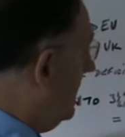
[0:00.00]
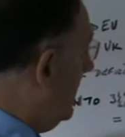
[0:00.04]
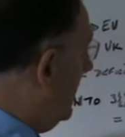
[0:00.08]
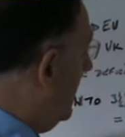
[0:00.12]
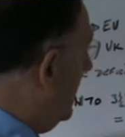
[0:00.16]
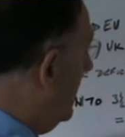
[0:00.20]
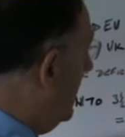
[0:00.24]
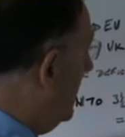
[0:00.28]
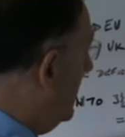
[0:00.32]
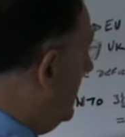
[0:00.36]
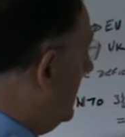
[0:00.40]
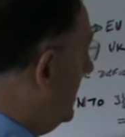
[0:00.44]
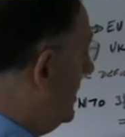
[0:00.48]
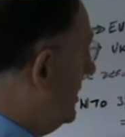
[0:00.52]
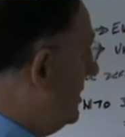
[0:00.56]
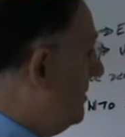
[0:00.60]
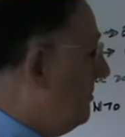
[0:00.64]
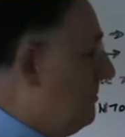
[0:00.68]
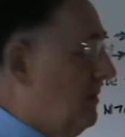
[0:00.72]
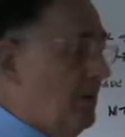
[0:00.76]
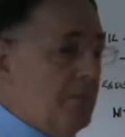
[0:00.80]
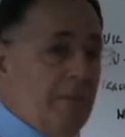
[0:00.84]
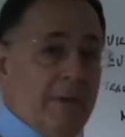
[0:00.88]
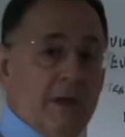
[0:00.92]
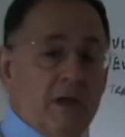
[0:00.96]

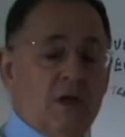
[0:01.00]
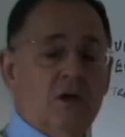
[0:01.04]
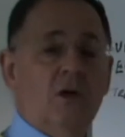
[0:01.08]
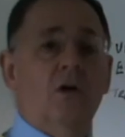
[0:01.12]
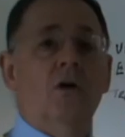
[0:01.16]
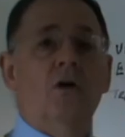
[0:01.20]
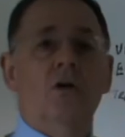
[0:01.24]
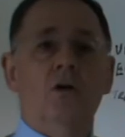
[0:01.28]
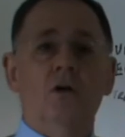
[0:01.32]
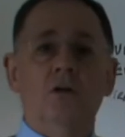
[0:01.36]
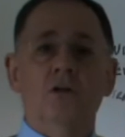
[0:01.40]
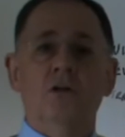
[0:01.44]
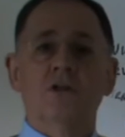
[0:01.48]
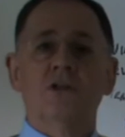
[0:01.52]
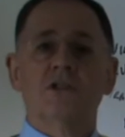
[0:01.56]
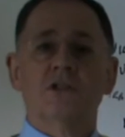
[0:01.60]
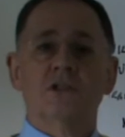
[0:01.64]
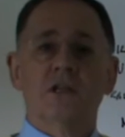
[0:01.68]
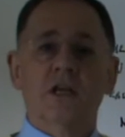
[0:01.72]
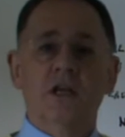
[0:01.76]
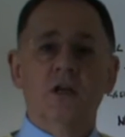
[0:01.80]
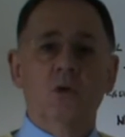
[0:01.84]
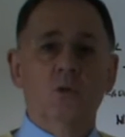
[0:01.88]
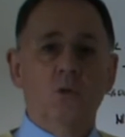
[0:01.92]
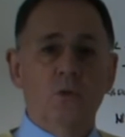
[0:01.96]
because
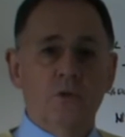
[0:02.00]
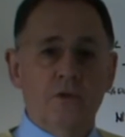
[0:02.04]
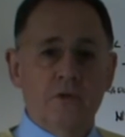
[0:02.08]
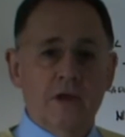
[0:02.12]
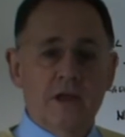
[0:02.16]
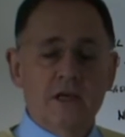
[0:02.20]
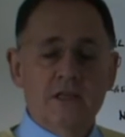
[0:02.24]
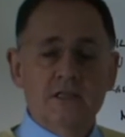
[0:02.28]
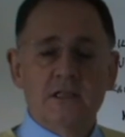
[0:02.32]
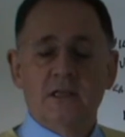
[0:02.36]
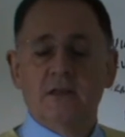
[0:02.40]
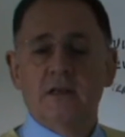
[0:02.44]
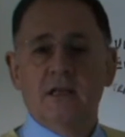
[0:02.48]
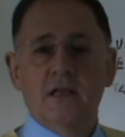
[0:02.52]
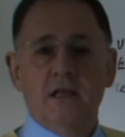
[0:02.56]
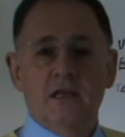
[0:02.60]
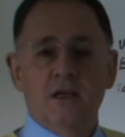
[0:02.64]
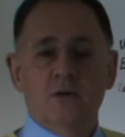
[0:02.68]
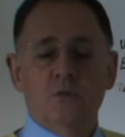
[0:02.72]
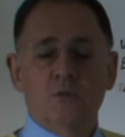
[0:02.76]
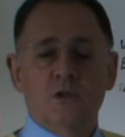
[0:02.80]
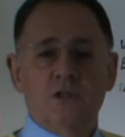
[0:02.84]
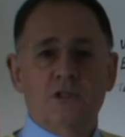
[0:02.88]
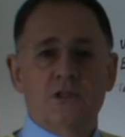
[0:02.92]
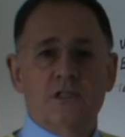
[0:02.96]
in all things I think
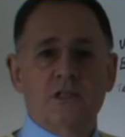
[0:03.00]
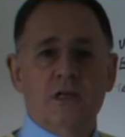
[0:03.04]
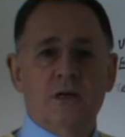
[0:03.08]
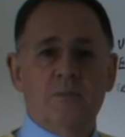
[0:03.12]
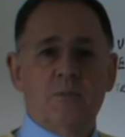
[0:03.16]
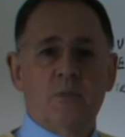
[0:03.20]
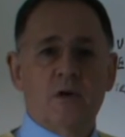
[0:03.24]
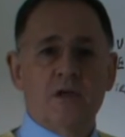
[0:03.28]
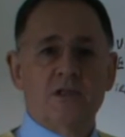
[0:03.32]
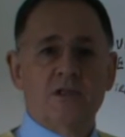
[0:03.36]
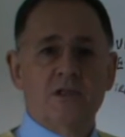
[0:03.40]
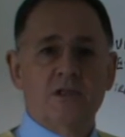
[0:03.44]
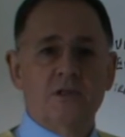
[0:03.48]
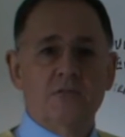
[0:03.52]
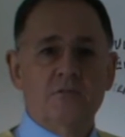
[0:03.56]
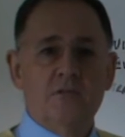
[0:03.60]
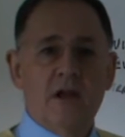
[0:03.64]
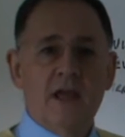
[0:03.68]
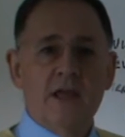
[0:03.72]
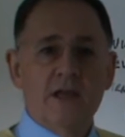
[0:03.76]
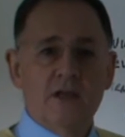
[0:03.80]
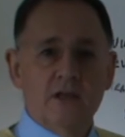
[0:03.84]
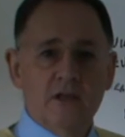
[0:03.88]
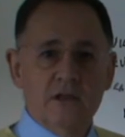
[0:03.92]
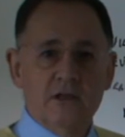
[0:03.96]
it was President
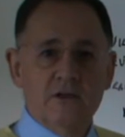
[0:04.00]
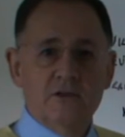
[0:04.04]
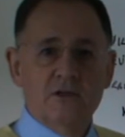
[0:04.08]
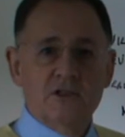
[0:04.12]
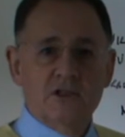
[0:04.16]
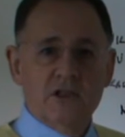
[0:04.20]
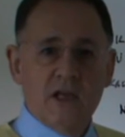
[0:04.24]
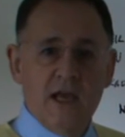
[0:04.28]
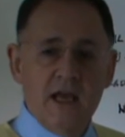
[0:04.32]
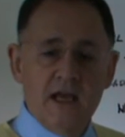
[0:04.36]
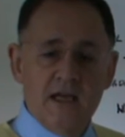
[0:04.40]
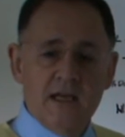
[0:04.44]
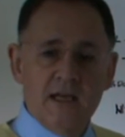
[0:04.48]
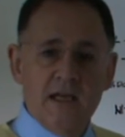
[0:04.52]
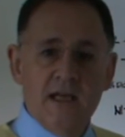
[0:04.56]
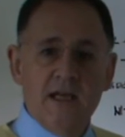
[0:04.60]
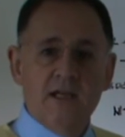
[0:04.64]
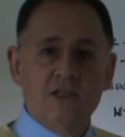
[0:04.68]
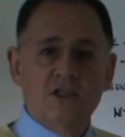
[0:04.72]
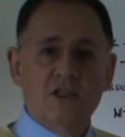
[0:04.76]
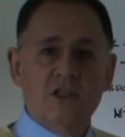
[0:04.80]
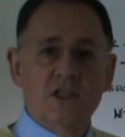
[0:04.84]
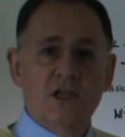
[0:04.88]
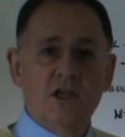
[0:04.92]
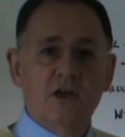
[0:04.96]
Reagan who said
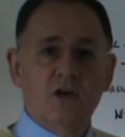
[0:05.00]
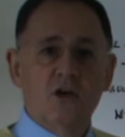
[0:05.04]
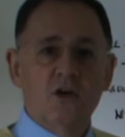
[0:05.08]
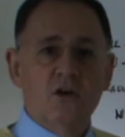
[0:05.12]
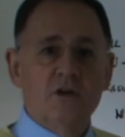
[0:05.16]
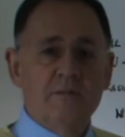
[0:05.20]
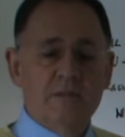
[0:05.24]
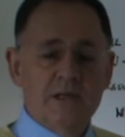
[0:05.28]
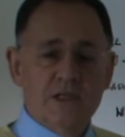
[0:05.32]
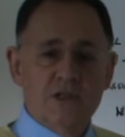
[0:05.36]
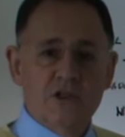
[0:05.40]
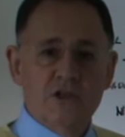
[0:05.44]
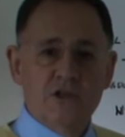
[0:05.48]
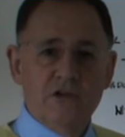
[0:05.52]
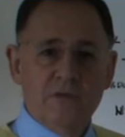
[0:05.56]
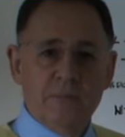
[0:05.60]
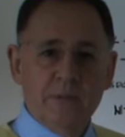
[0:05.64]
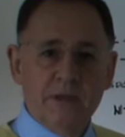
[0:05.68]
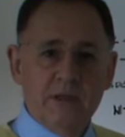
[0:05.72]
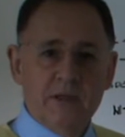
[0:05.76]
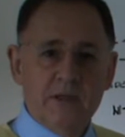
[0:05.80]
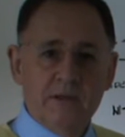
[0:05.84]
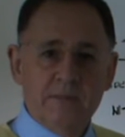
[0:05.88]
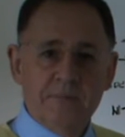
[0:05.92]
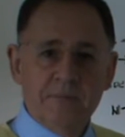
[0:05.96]
it's the economy,
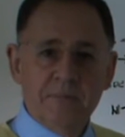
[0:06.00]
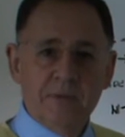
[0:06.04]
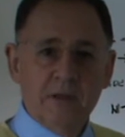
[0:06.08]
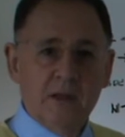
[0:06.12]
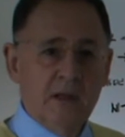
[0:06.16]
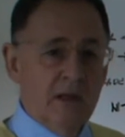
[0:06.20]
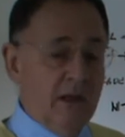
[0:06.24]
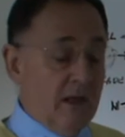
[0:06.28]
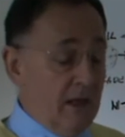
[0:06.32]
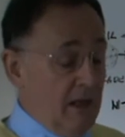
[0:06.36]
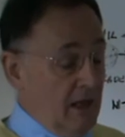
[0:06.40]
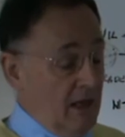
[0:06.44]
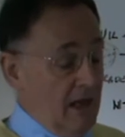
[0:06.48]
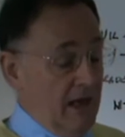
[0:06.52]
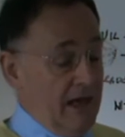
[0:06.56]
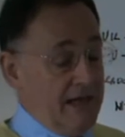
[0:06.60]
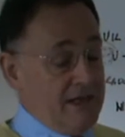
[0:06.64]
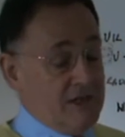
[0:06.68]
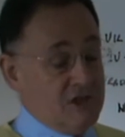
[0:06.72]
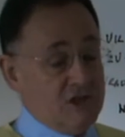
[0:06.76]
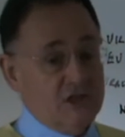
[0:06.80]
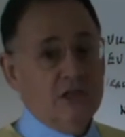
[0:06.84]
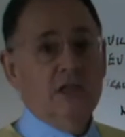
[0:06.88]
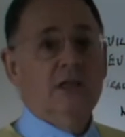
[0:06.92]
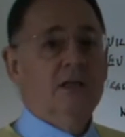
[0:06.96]
stupid,
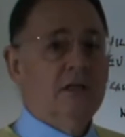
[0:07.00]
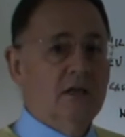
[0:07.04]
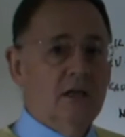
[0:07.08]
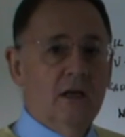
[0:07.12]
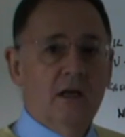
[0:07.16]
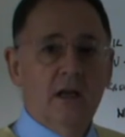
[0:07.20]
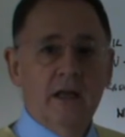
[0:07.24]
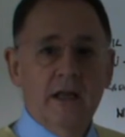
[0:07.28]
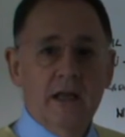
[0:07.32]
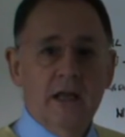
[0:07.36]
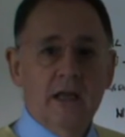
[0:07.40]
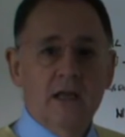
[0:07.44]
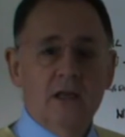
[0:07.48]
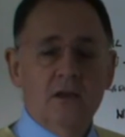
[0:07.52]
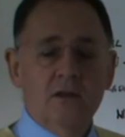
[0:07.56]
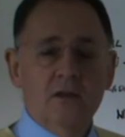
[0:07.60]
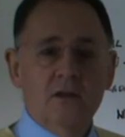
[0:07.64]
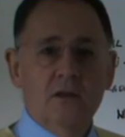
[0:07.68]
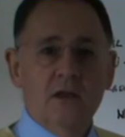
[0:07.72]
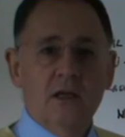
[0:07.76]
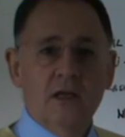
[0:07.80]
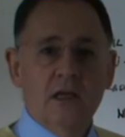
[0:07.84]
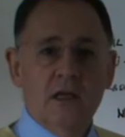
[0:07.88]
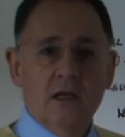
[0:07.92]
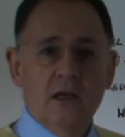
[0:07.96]
and certainly
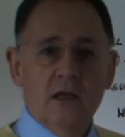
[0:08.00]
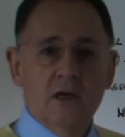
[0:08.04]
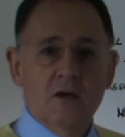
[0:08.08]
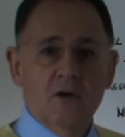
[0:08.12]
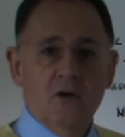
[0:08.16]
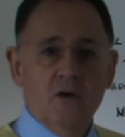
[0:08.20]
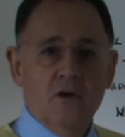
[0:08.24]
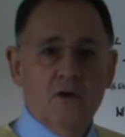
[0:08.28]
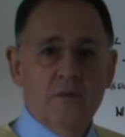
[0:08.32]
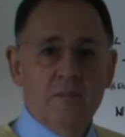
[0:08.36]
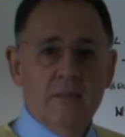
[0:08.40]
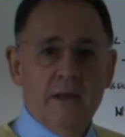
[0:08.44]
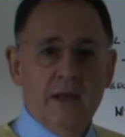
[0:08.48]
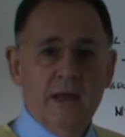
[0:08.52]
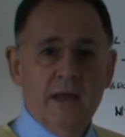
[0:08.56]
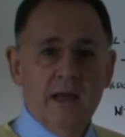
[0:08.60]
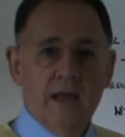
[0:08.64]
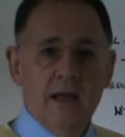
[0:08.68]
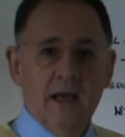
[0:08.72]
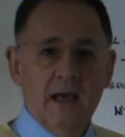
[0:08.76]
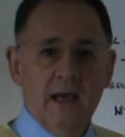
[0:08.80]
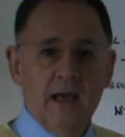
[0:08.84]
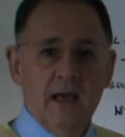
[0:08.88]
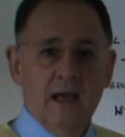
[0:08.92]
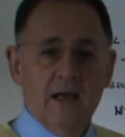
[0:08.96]
the
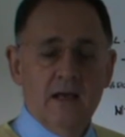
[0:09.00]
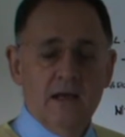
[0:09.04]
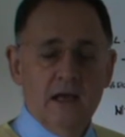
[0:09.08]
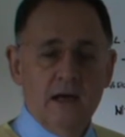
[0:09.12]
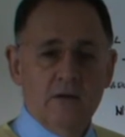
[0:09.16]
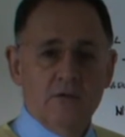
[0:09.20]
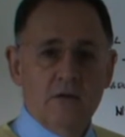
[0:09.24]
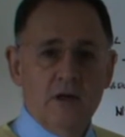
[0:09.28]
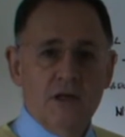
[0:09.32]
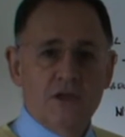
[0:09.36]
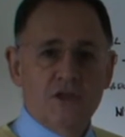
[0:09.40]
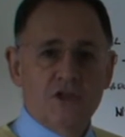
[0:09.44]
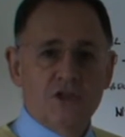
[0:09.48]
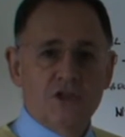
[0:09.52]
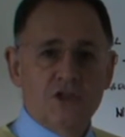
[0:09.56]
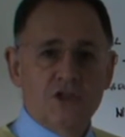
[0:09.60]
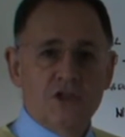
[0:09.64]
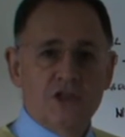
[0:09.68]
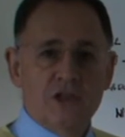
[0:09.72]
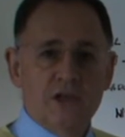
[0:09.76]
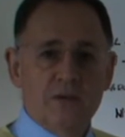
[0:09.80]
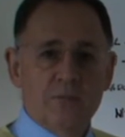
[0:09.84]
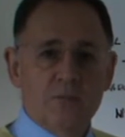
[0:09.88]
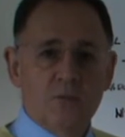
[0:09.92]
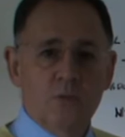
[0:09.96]
economy and our
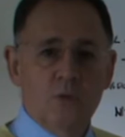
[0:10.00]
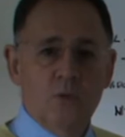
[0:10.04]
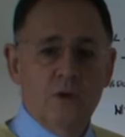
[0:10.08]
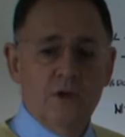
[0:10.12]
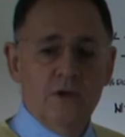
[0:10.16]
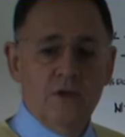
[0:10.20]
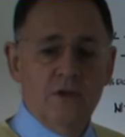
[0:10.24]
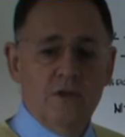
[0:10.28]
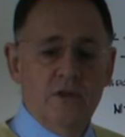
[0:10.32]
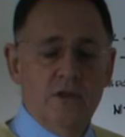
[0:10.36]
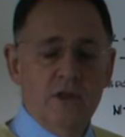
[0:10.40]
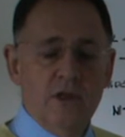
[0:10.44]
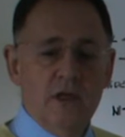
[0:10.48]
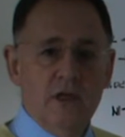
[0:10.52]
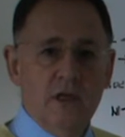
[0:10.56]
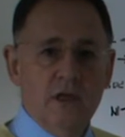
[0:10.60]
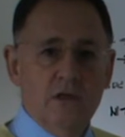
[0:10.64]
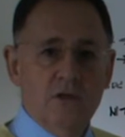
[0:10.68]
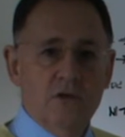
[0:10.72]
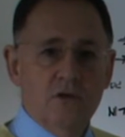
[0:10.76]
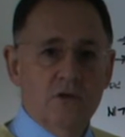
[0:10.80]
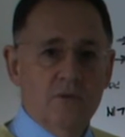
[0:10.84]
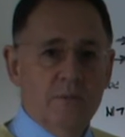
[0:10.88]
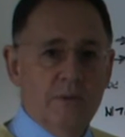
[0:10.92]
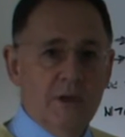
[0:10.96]
relationship with the
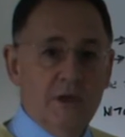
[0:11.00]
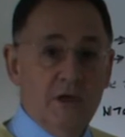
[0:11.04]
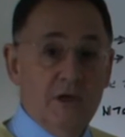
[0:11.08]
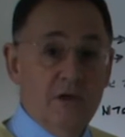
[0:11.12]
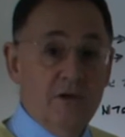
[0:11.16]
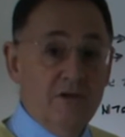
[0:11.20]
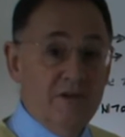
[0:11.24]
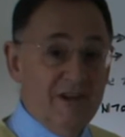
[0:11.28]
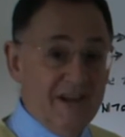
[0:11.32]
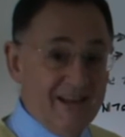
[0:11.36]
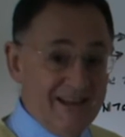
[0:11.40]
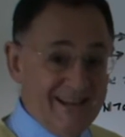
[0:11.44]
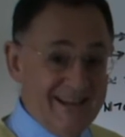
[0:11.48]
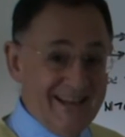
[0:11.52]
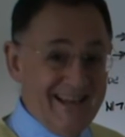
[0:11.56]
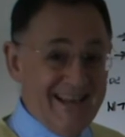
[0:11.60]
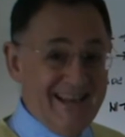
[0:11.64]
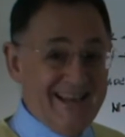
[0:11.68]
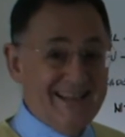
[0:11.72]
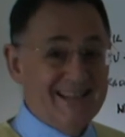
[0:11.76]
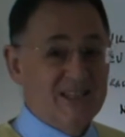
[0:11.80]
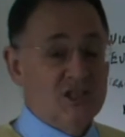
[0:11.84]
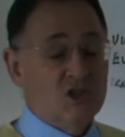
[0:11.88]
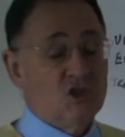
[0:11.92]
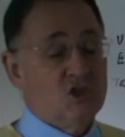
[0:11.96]
European Union
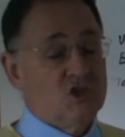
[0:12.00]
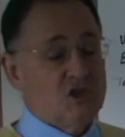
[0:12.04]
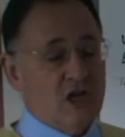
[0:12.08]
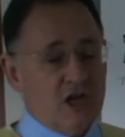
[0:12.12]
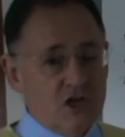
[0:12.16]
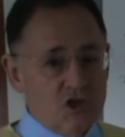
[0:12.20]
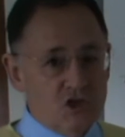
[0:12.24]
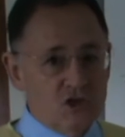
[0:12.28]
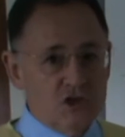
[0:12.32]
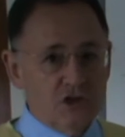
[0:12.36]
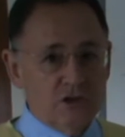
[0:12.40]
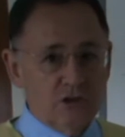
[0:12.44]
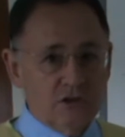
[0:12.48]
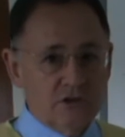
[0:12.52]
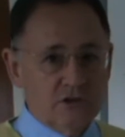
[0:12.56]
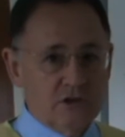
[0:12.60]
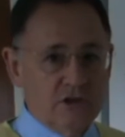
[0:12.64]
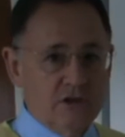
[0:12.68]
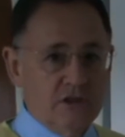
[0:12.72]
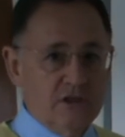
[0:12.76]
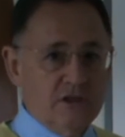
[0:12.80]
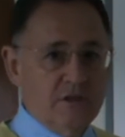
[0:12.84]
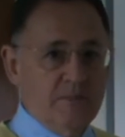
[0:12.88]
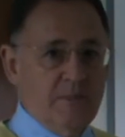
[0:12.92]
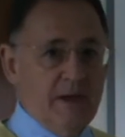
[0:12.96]
is essential to
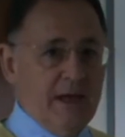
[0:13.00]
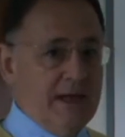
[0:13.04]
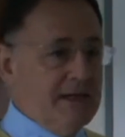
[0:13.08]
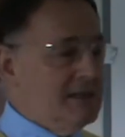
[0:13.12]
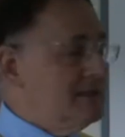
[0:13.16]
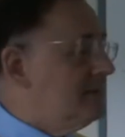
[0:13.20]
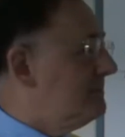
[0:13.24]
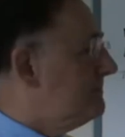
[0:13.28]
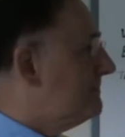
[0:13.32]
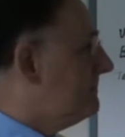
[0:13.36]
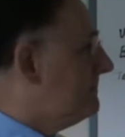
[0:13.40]
the debate.